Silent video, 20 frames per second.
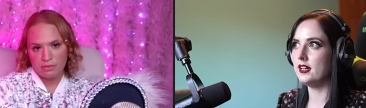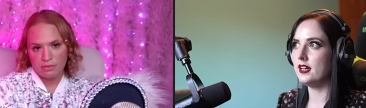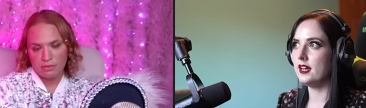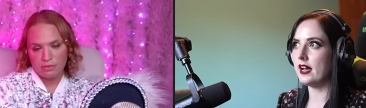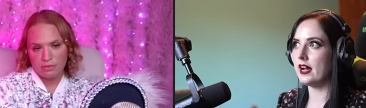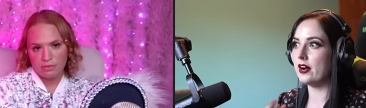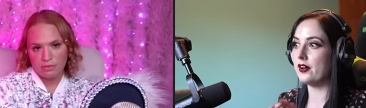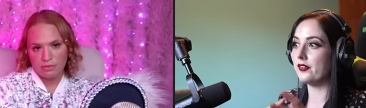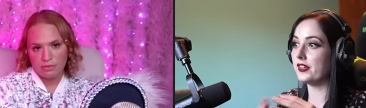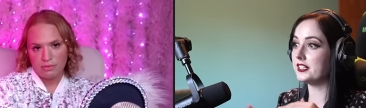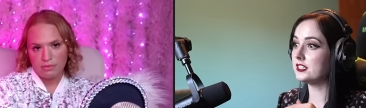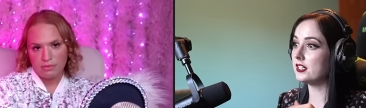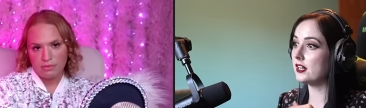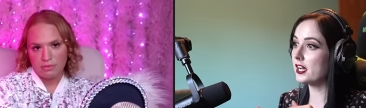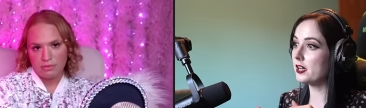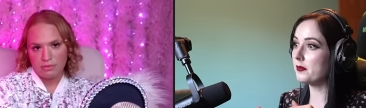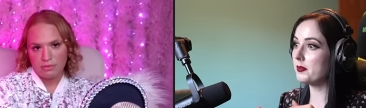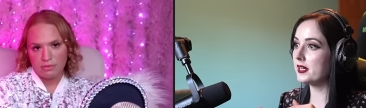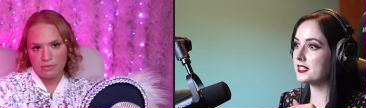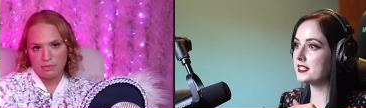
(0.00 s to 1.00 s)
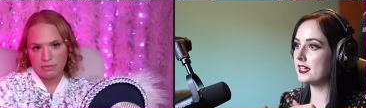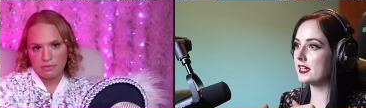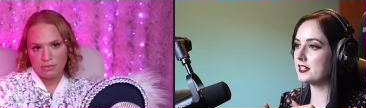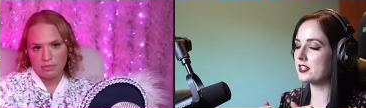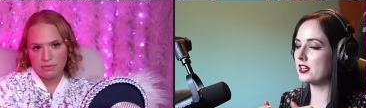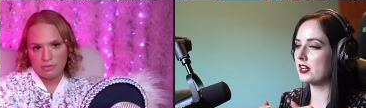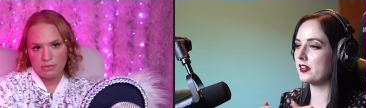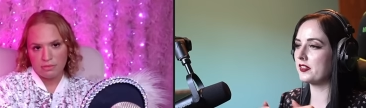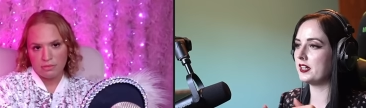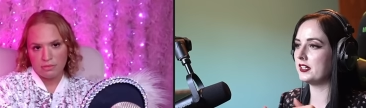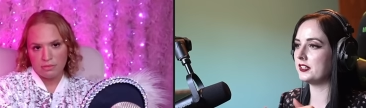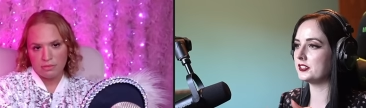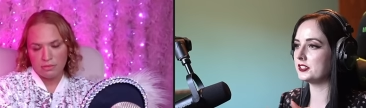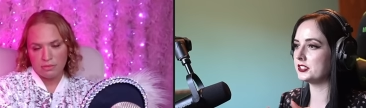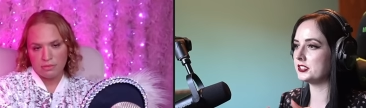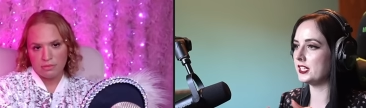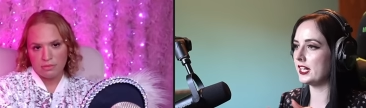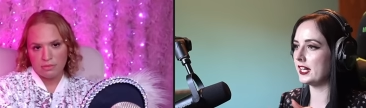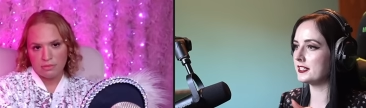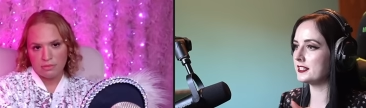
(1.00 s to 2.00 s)
Speaker 1: how they talk about sex or how they
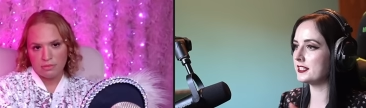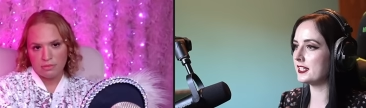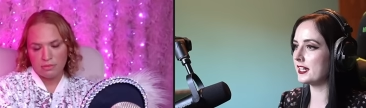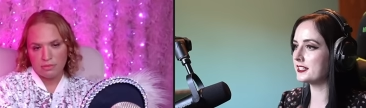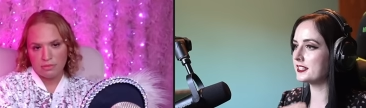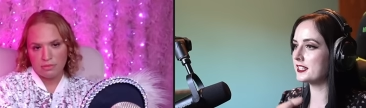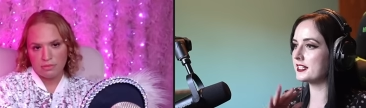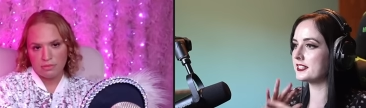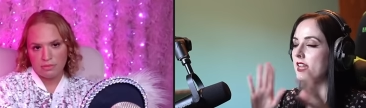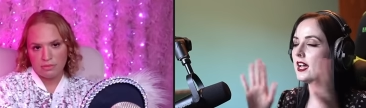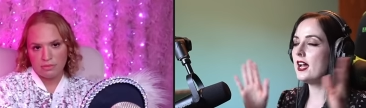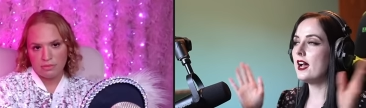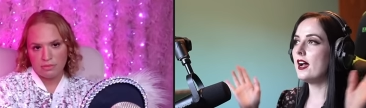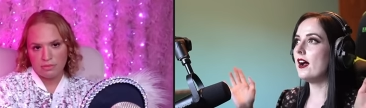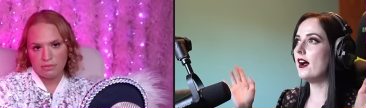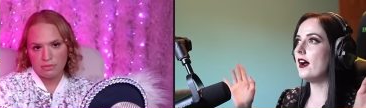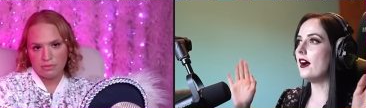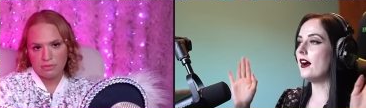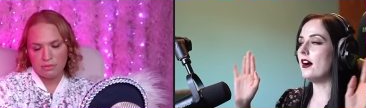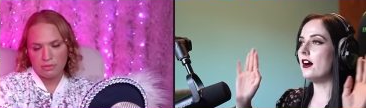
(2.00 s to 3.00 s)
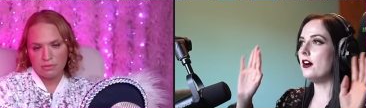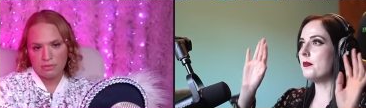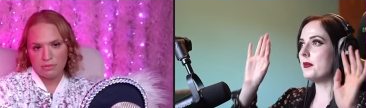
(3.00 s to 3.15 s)
understand sex? Because, oh